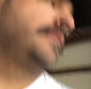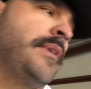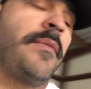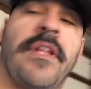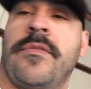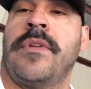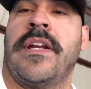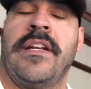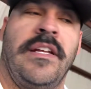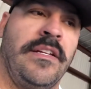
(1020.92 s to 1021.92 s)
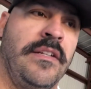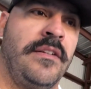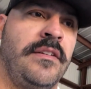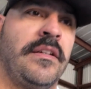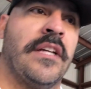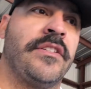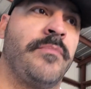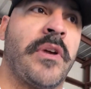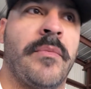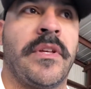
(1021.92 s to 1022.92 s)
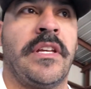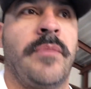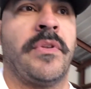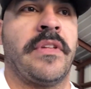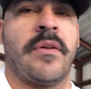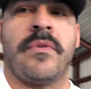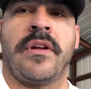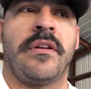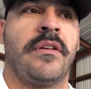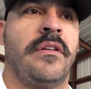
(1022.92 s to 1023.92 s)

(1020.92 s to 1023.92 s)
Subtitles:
maybe that's what I need. I should probably keep it that way.